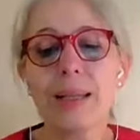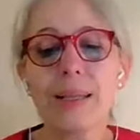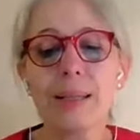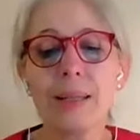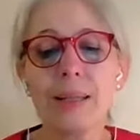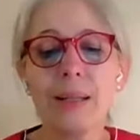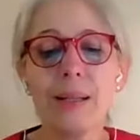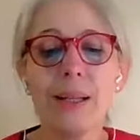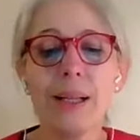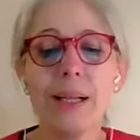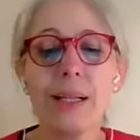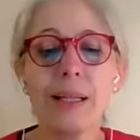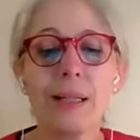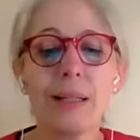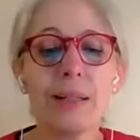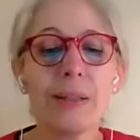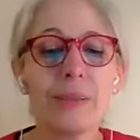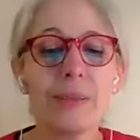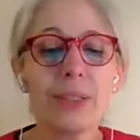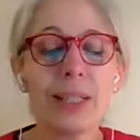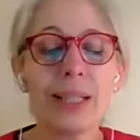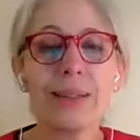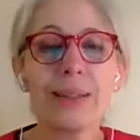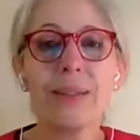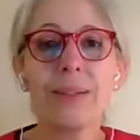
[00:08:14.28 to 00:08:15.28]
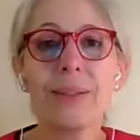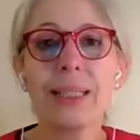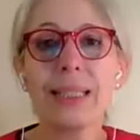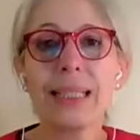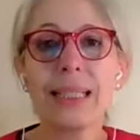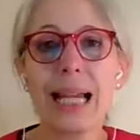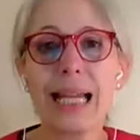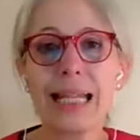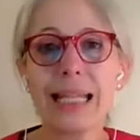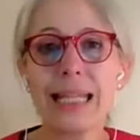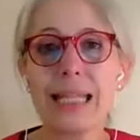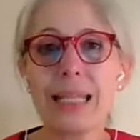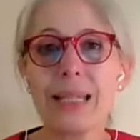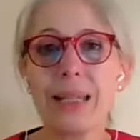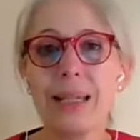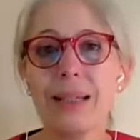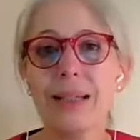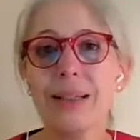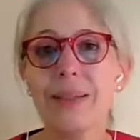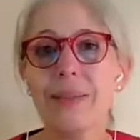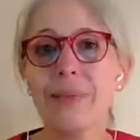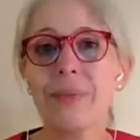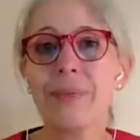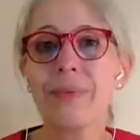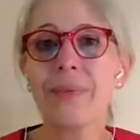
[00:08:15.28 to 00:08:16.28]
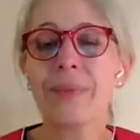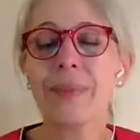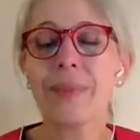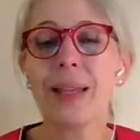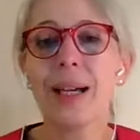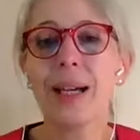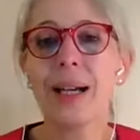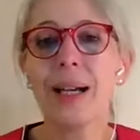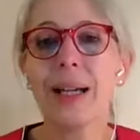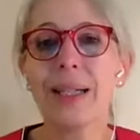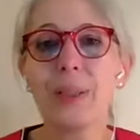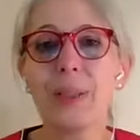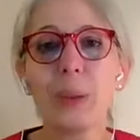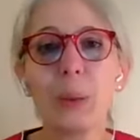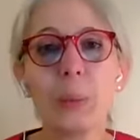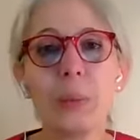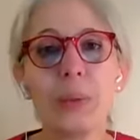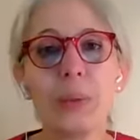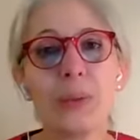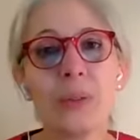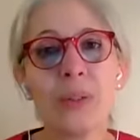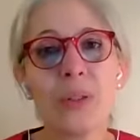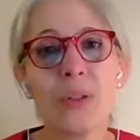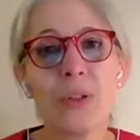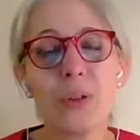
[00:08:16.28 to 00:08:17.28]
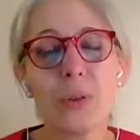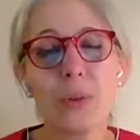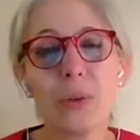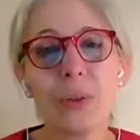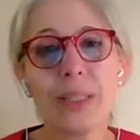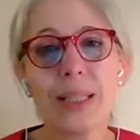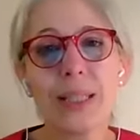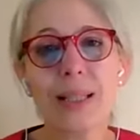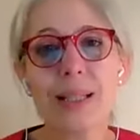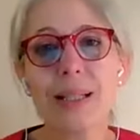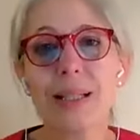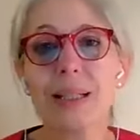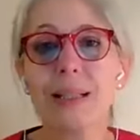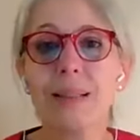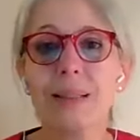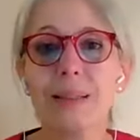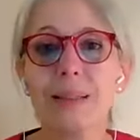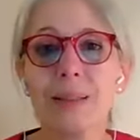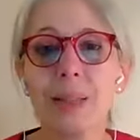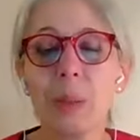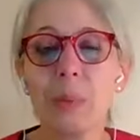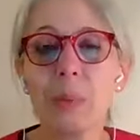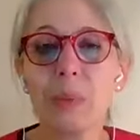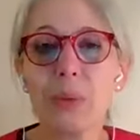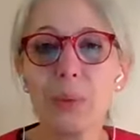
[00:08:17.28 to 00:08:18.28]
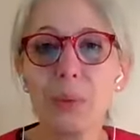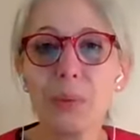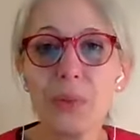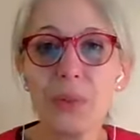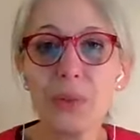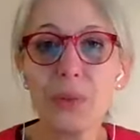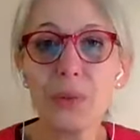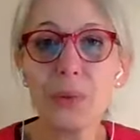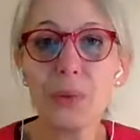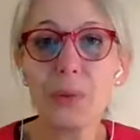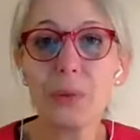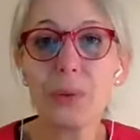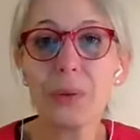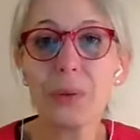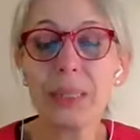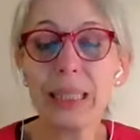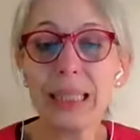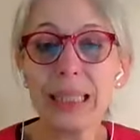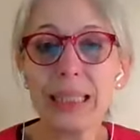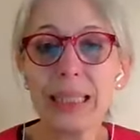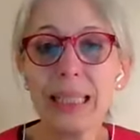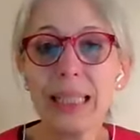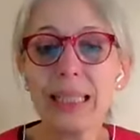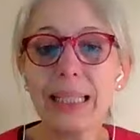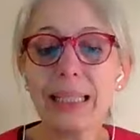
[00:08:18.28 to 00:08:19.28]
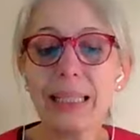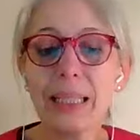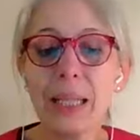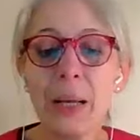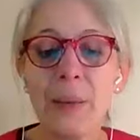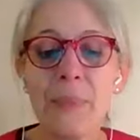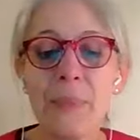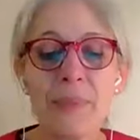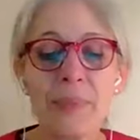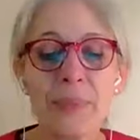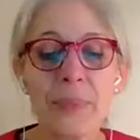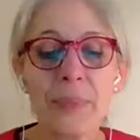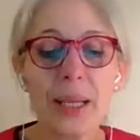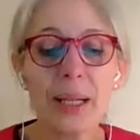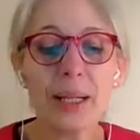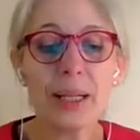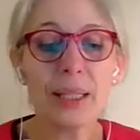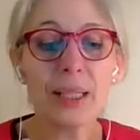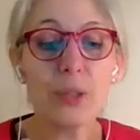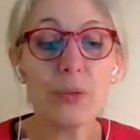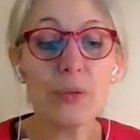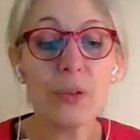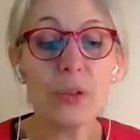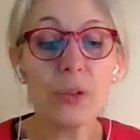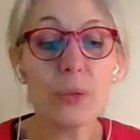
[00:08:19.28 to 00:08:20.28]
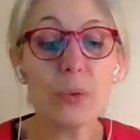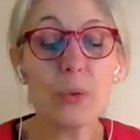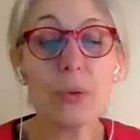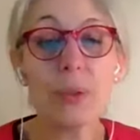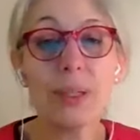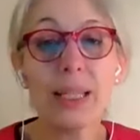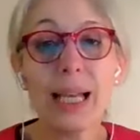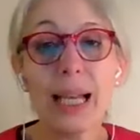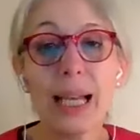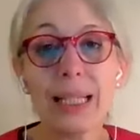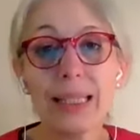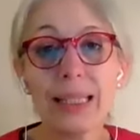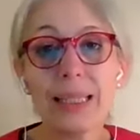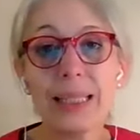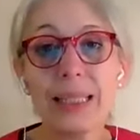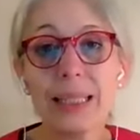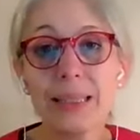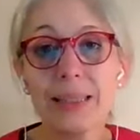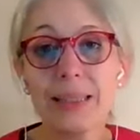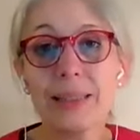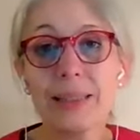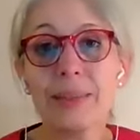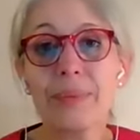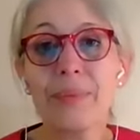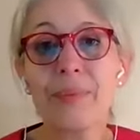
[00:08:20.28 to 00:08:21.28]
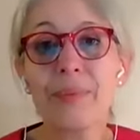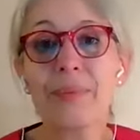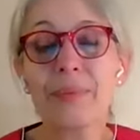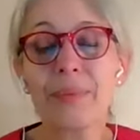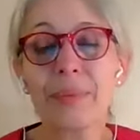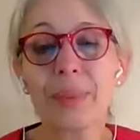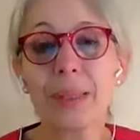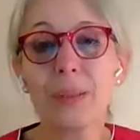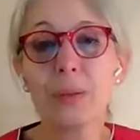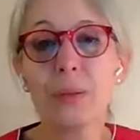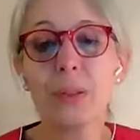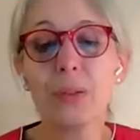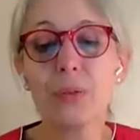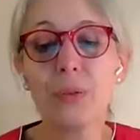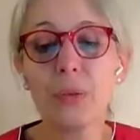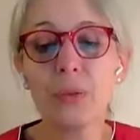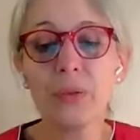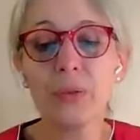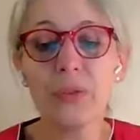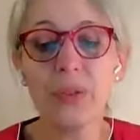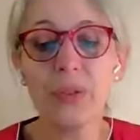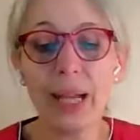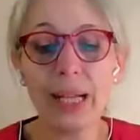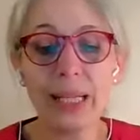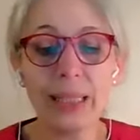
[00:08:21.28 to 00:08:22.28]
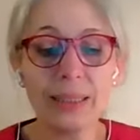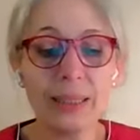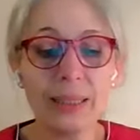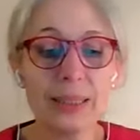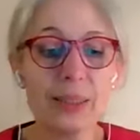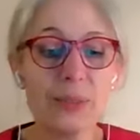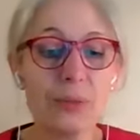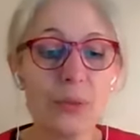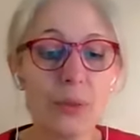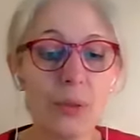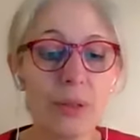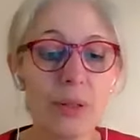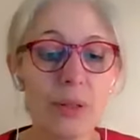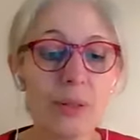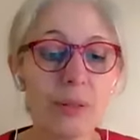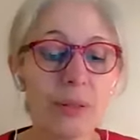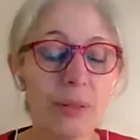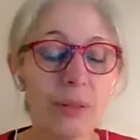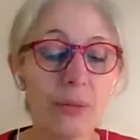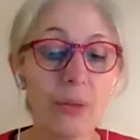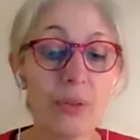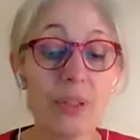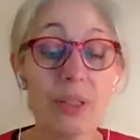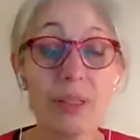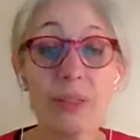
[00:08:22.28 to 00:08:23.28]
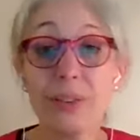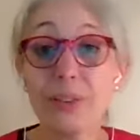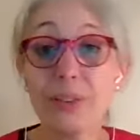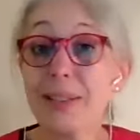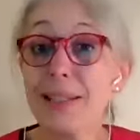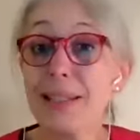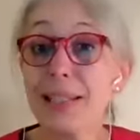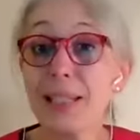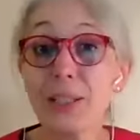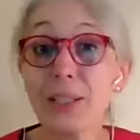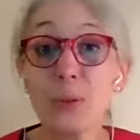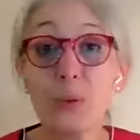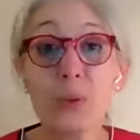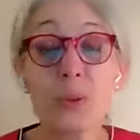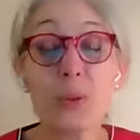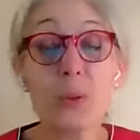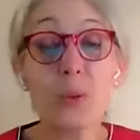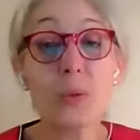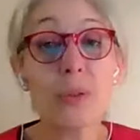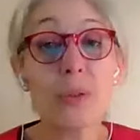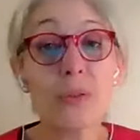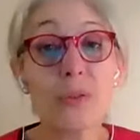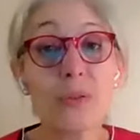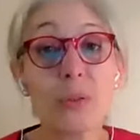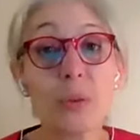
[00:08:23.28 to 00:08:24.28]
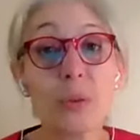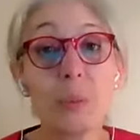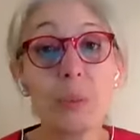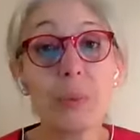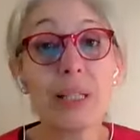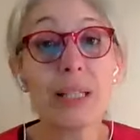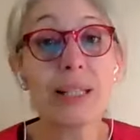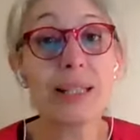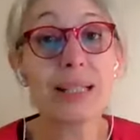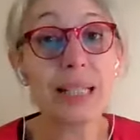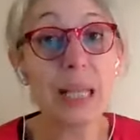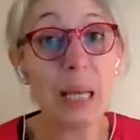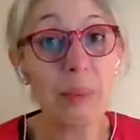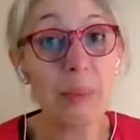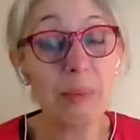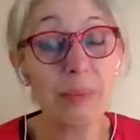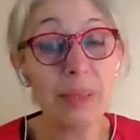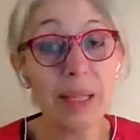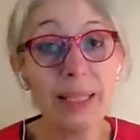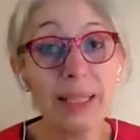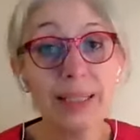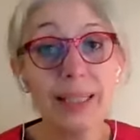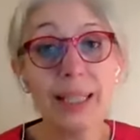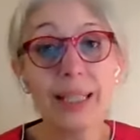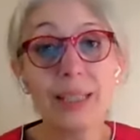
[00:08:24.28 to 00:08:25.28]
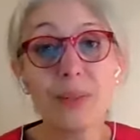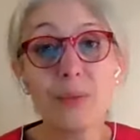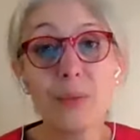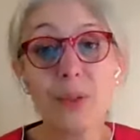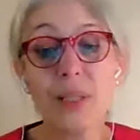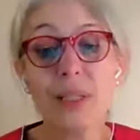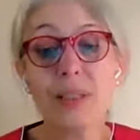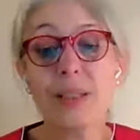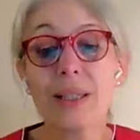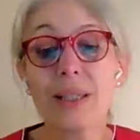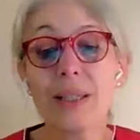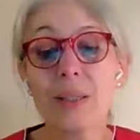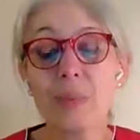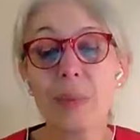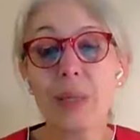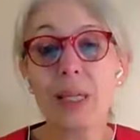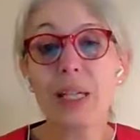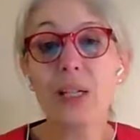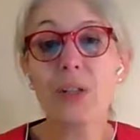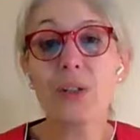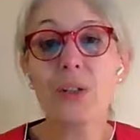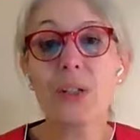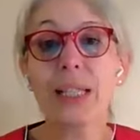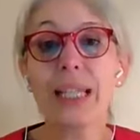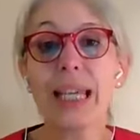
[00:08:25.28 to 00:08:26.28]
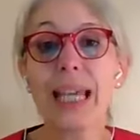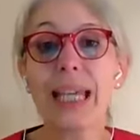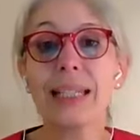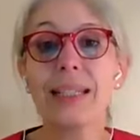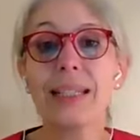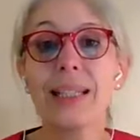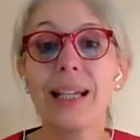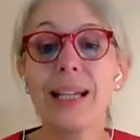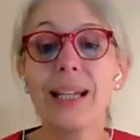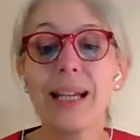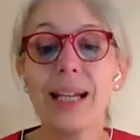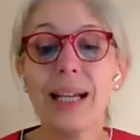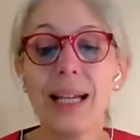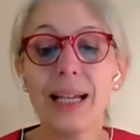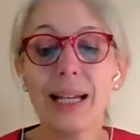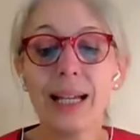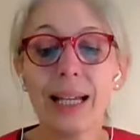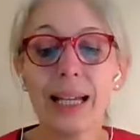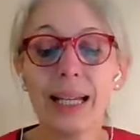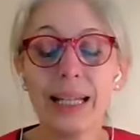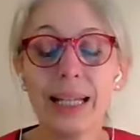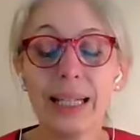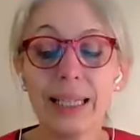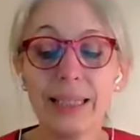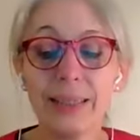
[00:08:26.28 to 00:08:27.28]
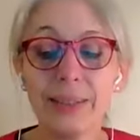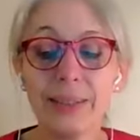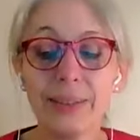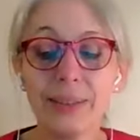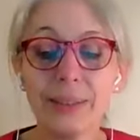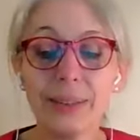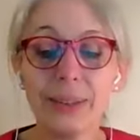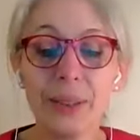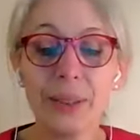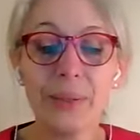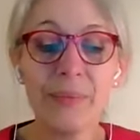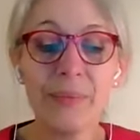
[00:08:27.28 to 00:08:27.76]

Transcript: So we have three cards here. I hope you enjoy this little impromptu reading. If you liked it, or if you felt that it was interesting or useful, please come back and visit this page again, and